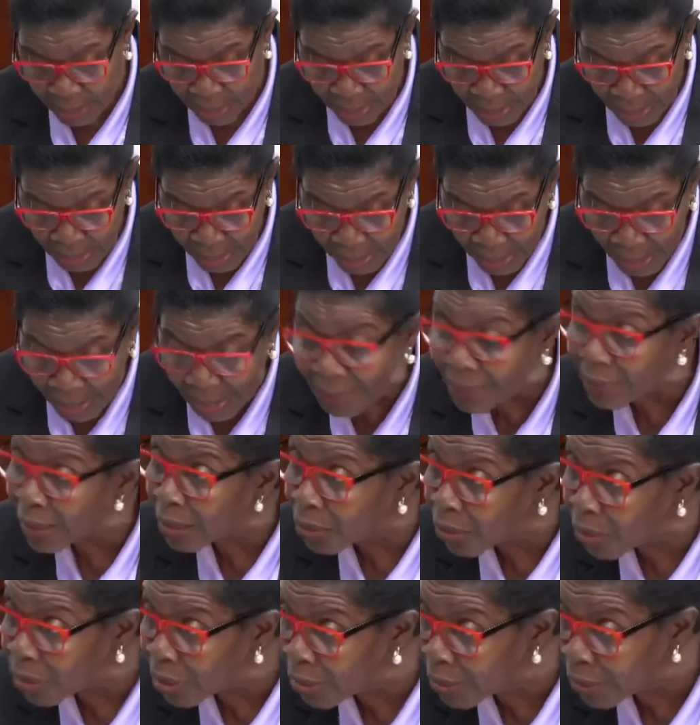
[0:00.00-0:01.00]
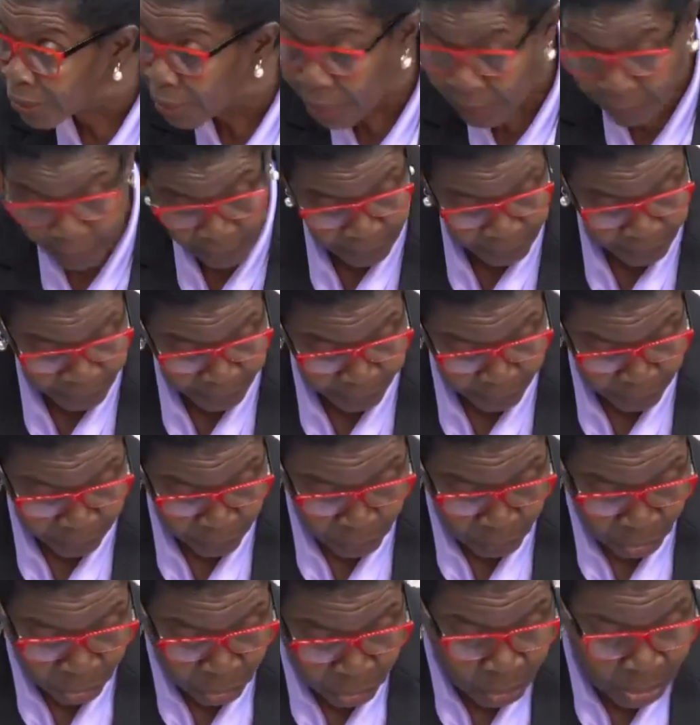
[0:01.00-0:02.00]
as an auditor
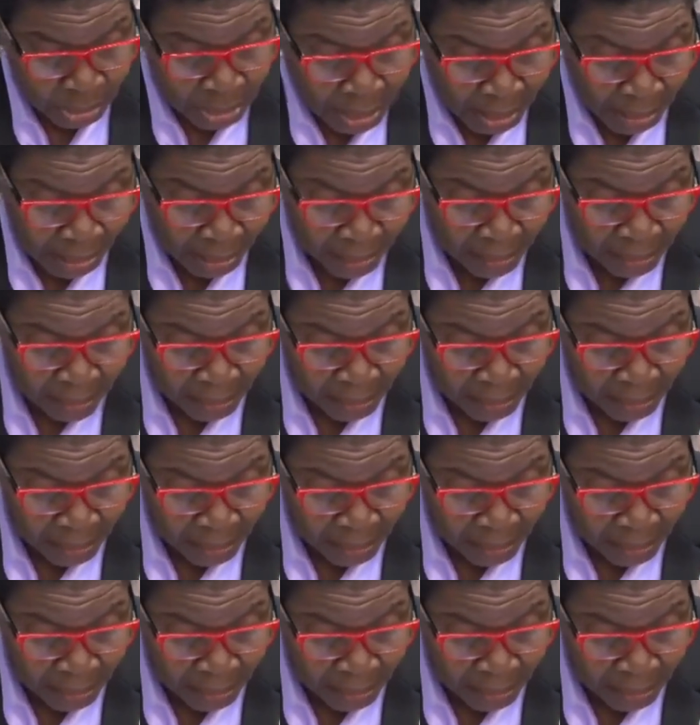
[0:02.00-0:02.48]
to tell